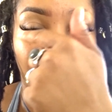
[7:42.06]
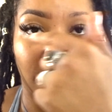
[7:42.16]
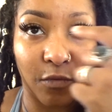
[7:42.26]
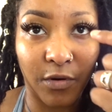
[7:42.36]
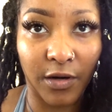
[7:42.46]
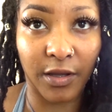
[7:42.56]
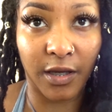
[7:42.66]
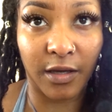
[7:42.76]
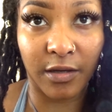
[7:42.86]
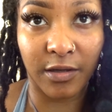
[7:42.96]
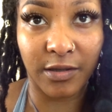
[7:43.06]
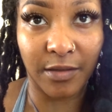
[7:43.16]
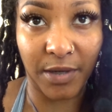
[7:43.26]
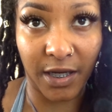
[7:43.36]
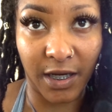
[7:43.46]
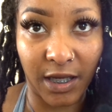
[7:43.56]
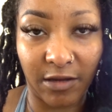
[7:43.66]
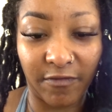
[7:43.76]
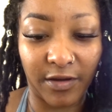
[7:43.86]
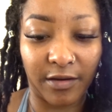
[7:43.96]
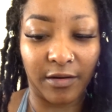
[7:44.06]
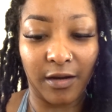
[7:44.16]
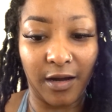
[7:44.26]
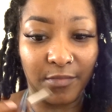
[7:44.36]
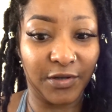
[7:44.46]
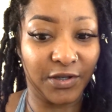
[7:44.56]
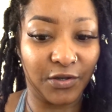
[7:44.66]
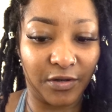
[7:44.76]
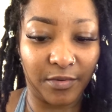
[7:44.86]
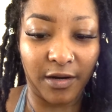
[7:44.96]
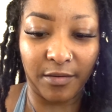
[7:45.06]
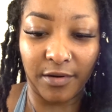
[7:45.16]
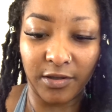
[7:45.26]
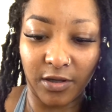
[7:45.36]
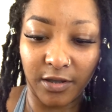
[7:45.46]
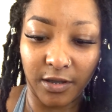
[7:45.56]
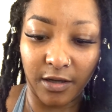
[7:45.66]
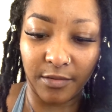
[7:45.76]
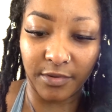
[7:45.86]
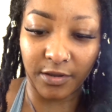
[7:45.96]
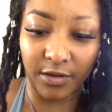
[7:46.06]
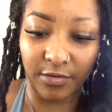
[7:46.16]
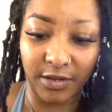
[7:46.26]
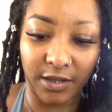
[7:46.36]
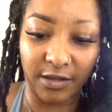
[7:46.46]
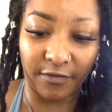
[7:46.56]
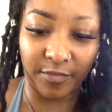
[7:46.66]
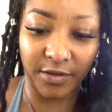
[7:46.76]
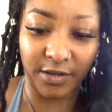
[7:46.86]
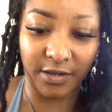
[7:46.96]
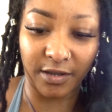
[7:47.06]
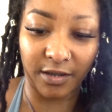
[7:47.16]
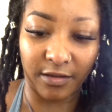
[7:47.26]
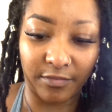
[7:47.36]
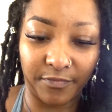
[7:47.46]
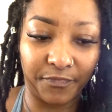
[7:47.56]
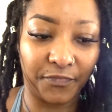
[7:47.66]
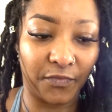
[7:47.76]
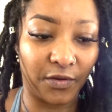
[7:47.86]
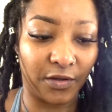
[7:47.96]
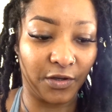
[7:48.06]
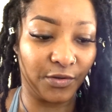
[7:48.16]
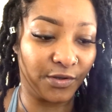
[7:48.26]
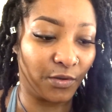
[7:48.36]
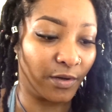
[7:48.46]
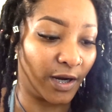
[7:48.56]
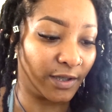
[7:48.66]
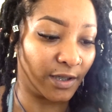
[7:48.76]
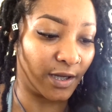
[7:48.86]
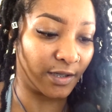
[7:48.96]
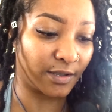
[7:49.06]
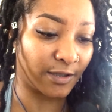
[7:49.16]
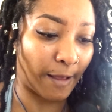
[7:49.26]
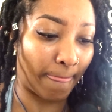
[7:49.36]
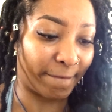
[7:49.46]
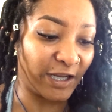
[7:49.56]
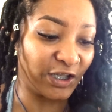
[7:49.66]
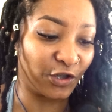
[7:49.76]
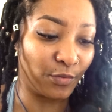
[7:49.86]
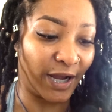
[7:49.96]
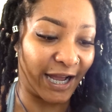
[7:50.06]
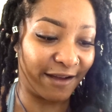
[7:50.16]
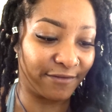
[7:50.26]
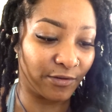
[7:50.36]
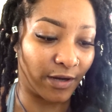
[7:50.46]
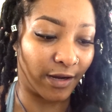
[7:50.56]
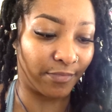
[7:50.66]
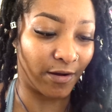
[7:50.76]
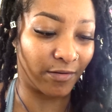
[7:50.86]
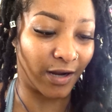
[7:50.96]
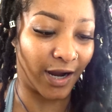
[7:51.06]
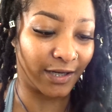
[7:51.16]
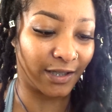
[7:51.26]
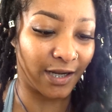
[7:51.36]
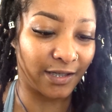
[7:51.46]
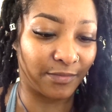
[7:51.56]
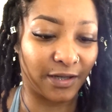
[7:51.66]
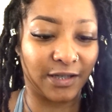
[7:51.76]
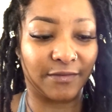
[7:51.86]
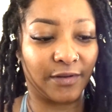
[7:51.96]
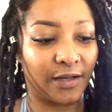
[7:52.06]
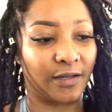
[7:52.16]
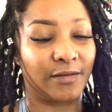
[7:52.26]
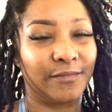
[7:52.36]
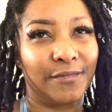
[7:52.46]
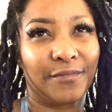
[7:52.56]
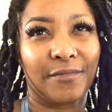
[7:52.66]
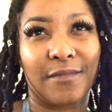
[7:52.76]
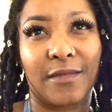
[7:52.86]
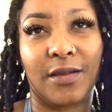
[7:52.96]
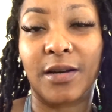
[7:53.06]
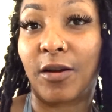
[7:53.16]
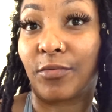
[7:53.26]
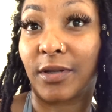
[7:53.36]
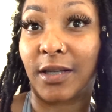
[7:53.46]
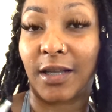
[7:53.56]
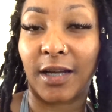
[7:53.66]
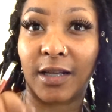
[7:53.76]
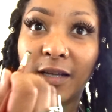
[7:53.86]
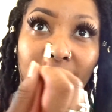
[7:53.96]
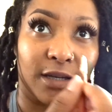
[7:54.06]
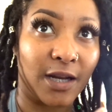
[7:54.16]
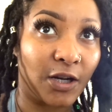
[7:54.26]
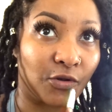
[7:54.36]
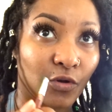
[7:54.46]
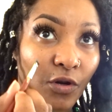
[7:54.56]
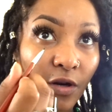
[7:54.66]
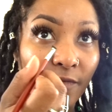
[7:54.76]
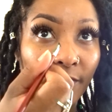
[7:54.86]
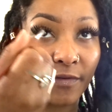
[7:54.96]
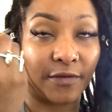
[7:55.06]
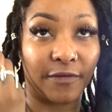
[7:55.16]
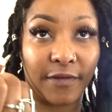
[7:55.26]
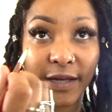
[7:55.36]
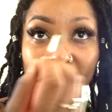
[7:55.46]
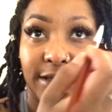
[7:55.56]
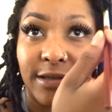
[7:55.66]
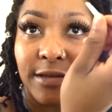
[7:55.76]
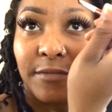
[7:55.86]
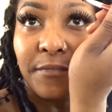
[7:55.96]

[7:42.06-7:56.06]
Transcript: for the to make it even. I'm used to doing my eyebrows all the time, so it's easy for me just to use no guidelines. They do have little eyebrow guidelines, but I just feel like they're not really like the natural curve of your face.